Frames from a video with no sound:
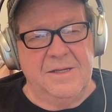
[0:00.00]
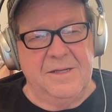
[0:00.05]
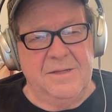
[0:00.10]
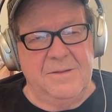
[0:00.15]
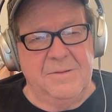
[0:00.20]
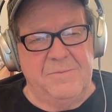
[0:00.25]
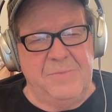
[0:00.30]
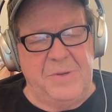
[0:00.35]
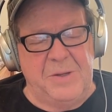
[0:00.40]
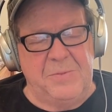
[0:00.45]

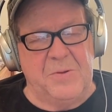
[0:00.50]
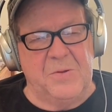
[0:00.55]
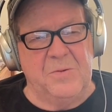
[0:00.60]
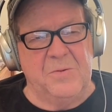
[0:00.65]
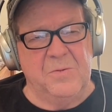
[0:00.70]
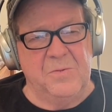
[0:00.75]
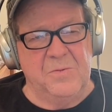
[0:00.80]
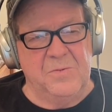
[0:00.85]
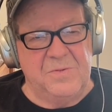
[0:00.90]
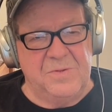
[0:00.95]

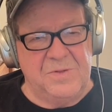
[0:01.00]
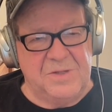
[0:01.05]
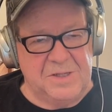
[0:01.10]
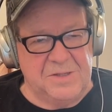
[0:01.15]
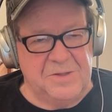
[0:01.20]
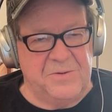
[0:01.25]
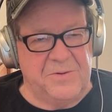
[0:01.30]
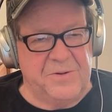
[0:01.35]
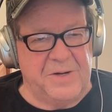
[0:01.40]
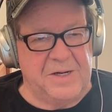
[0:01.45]
people did
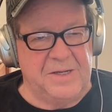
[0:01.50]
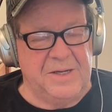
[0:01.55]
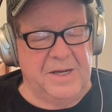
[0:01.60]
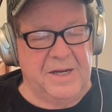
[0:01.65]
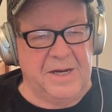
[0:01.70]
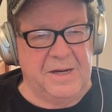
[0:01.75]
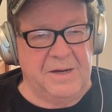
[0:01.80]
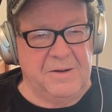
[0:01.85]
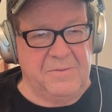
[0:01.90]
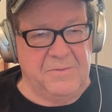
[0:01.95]
the right
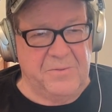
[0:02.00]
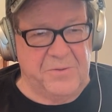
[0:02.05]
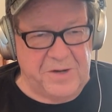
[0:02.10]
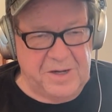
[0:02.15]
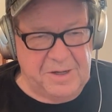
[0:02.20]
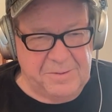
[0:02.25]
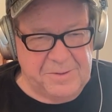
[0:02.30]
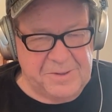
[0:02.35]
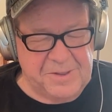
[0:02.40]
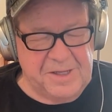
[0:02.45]
thing and were
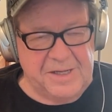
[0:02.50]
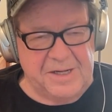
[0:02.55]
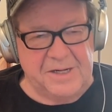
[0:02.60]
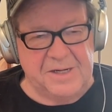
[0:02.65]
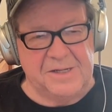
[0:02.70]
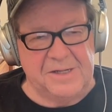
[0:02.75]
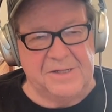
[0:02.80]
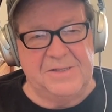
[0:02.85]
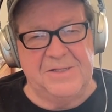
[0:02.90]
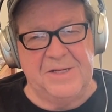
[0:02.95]
able to get
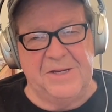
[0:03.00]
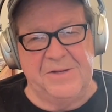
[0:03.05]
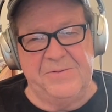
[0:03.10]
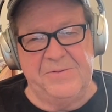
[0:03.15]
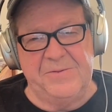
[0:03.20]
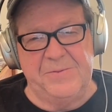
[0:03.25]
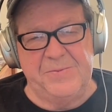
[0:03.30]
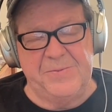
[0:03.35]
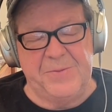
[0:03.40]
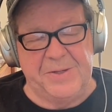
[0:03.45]
into a safe
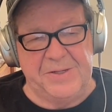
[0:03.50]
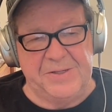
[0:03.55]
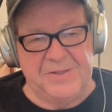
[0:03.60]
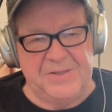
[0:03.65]
space